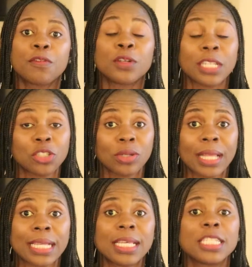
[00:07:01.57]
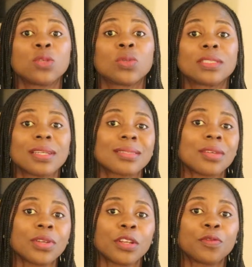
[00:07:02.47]
for naturalization was
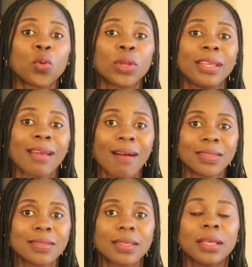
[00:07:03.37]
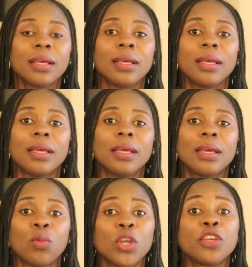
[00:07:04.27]
$640
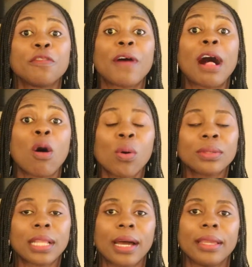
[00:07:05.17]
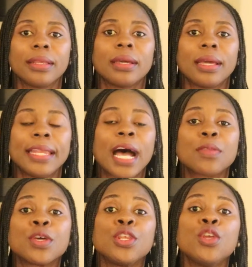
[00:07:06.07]
when you file online.
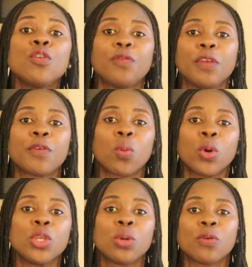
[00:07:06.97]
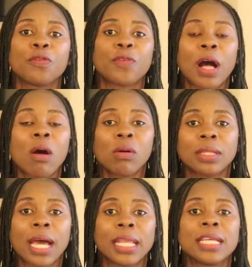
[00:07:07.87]
Now the new fee for when you file
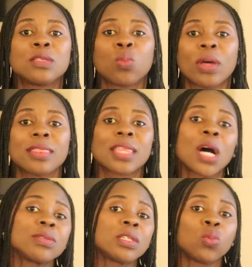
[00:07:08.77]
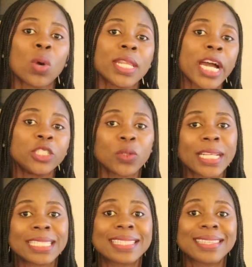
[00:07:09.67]
online is
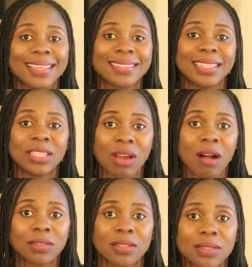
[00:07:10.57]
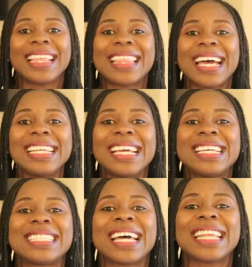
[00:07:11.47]
$1,160. That
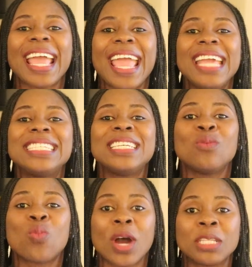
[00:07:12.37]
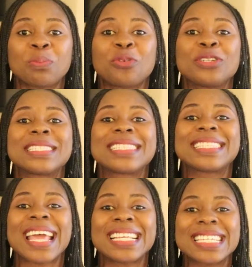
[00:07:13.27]
is an
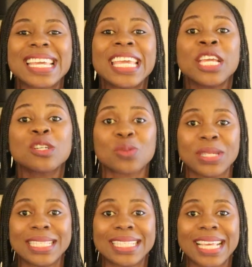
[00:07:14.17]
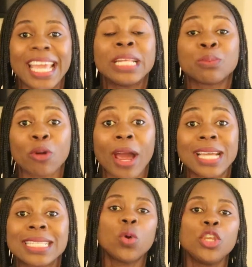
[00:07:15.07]
81% increase in
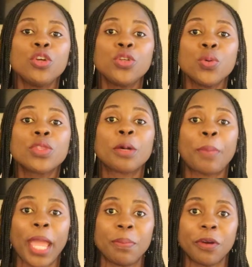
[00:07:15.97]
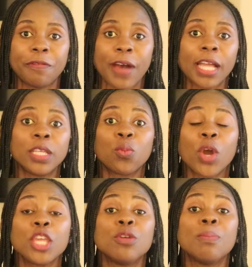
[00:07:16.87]
price. When you do the paper filing
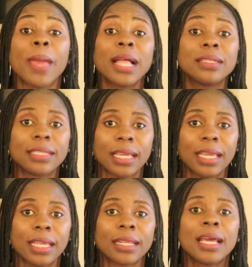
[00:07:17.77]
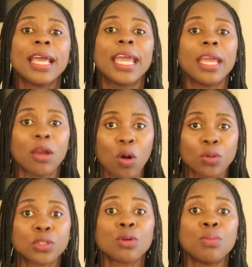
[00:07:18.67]
where you mail it in, it
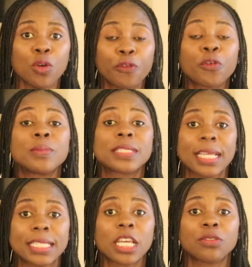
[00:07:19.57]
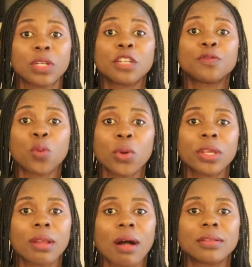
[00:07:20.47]
also moved from
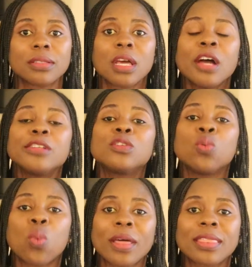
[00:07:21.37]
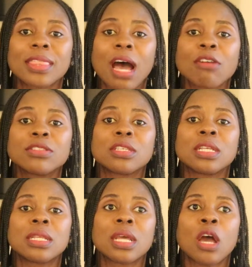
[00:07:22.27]
$640 to
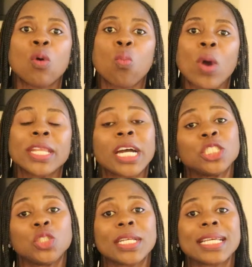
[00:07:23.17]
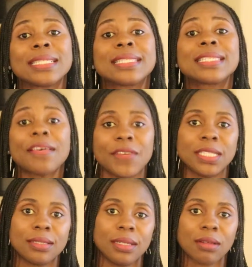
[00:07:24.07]

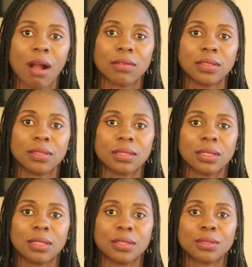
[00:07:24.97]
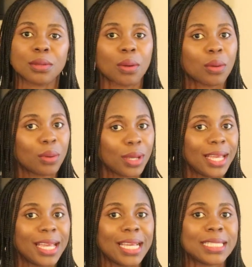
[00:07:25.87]
$1,170. So
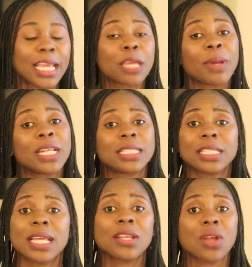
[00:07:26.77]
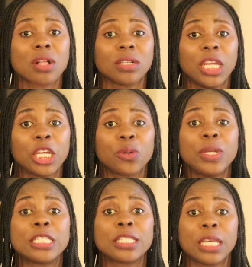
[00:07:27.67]
take in mind, it's a $10
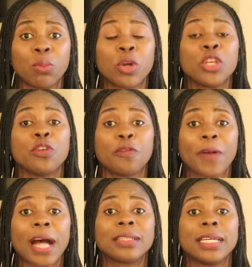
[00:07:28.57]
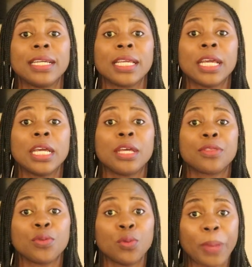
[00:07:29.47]
increase when you file it
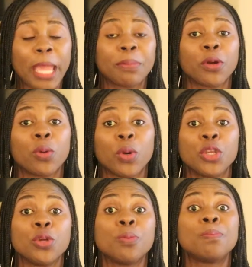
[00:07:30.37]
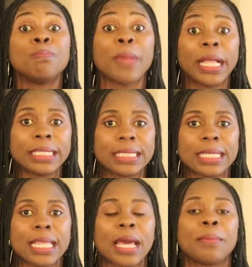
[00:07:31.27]
through paper or when you mail it
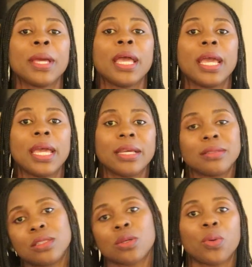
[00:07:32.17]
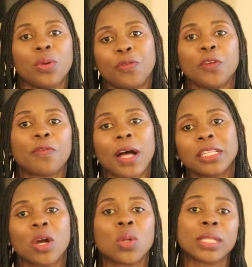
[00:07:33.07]
to them. So if you
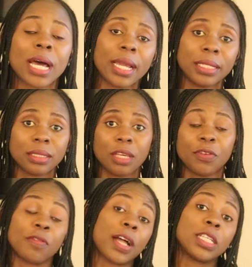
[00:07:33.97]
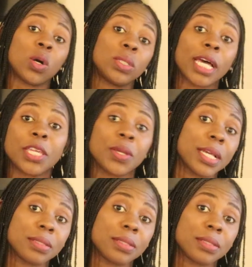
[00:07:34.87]
file it online, you get